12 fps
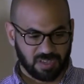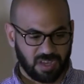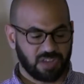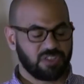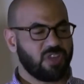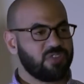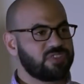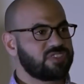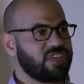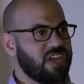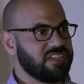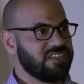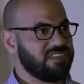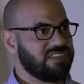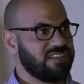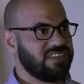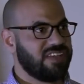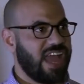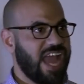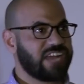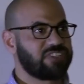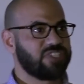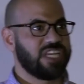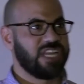Another study,
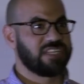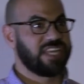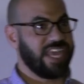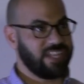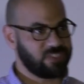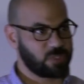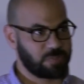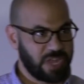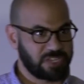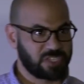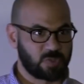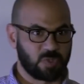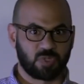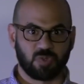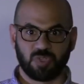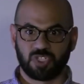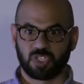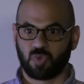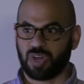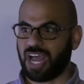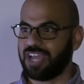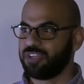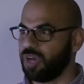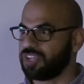actually in cancer patients, which is what
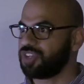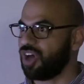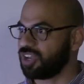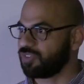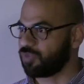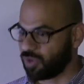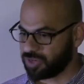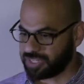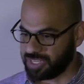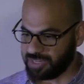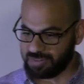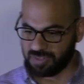I do a ton of work in,